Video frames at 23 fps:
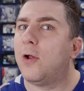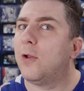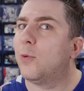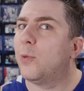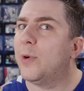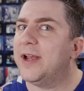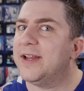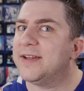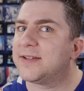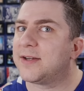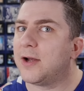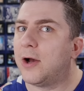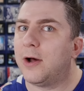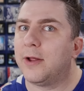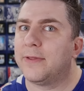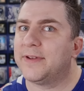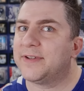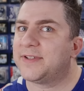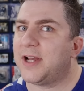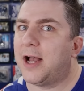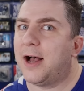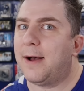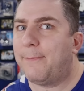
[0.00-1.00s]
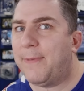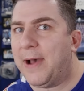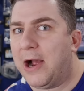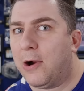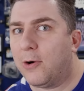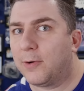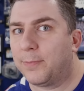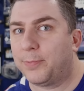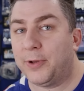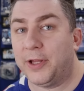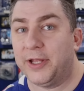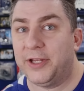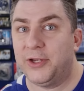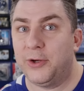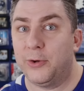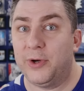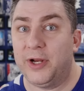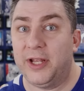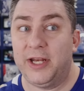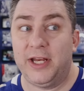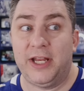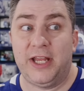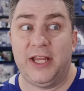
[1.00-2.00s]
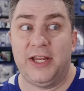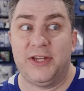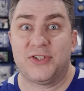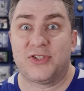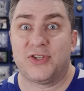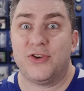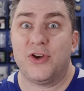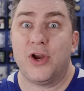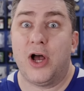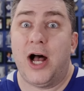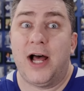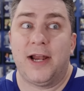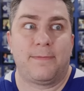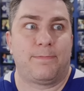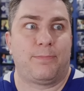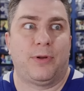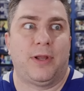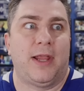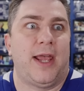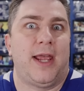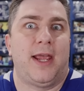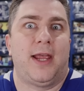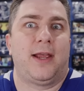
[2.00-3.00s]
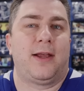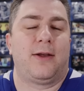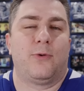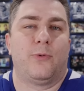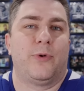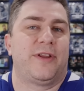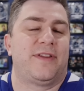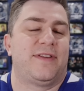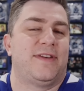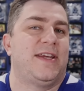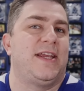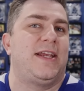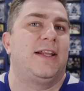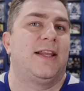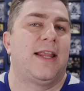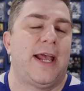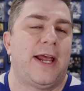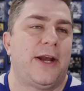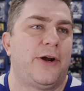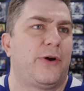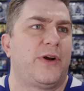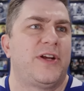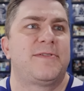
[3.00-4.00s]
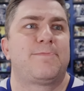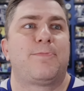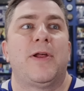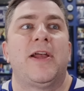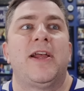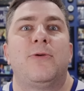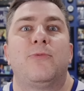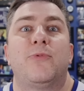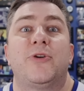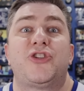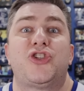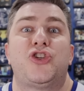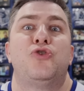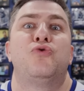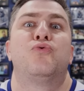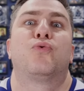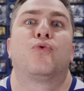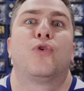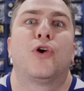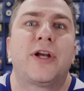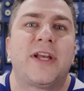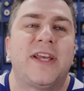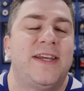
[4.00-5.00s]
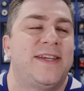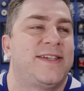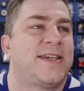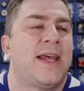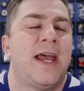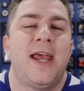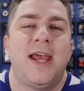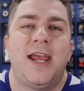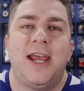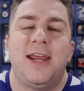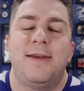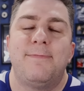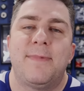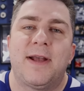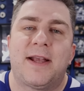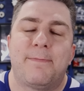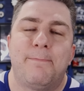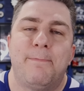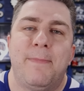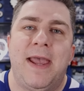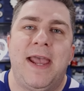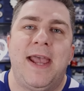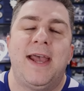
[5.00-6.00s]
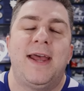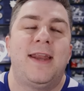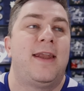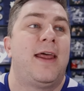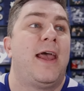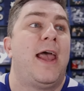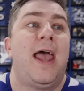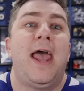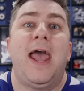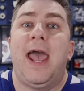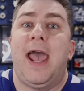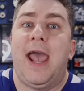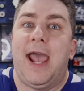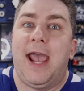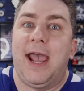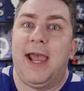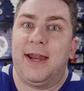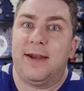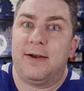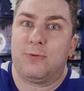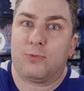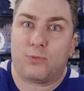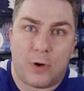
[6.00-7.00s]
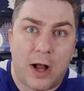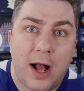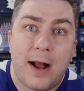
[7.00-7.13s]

always on the top power play unit. He's not playing with Nylander. He's playing with two rookies in McMann and